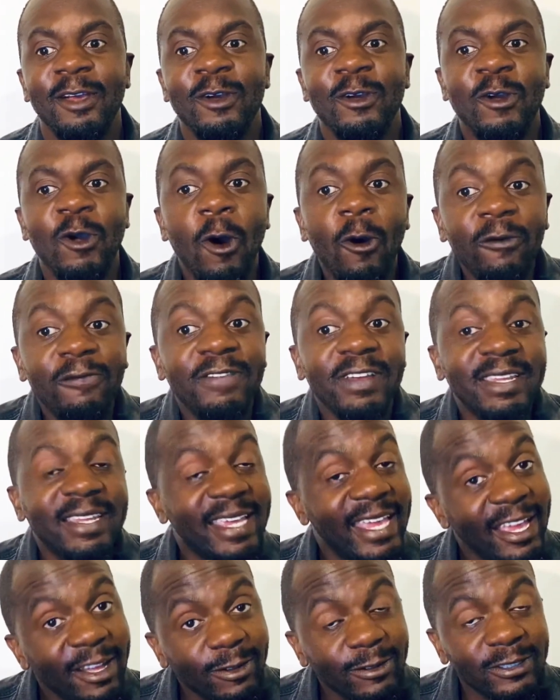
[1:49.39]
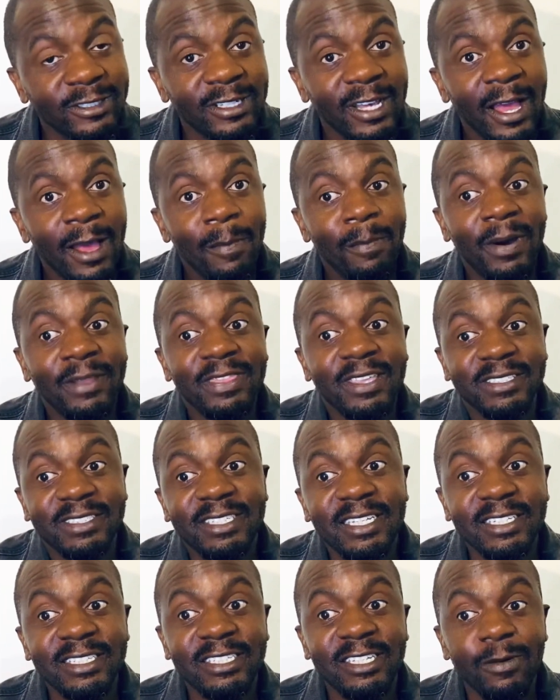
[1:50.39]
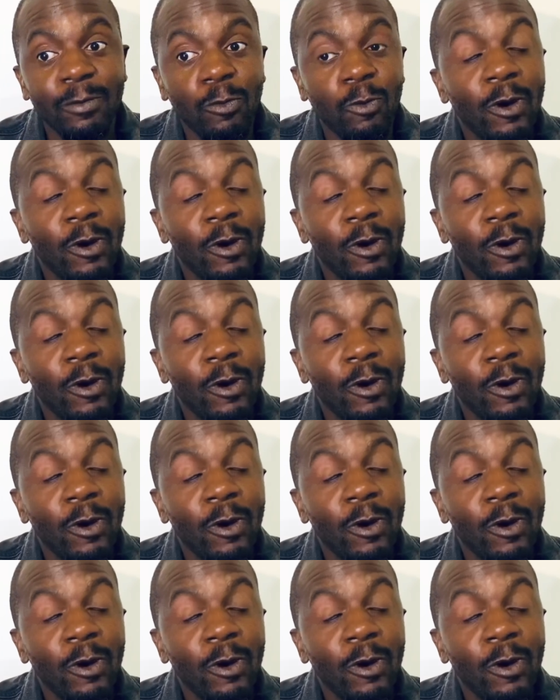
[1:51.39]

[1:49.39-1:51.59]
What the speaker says: COVID kills, but the system